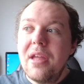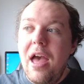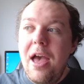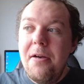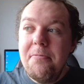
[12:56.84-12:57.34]

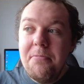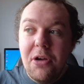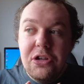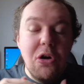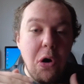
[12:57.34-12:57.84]

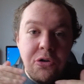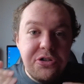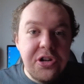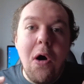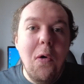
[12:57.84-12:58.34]

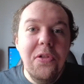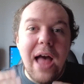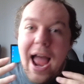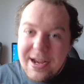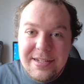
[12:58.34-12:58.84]
untold
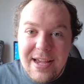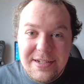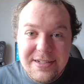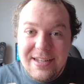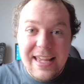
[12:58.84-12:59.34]

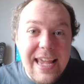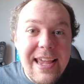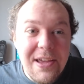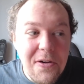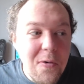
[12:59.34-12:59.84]
access to the
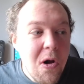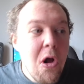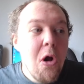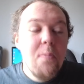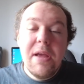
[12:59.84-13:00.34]
EU
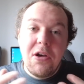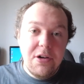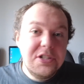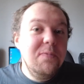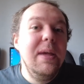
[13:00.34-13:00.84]

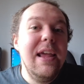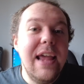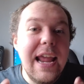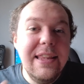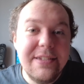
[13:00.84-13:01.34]
because of being
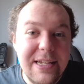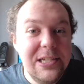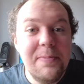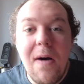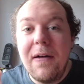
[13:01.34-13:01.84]
in the
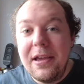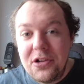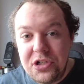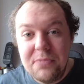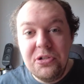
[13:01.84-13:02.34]
single market
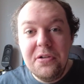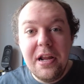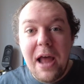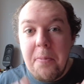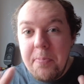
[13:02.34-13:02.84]
customs
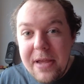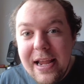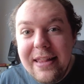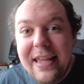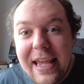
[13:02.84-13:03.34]
union and
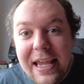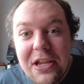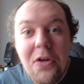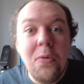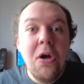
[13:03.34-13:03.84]
being in the
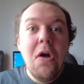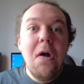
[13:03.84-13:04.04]
EU.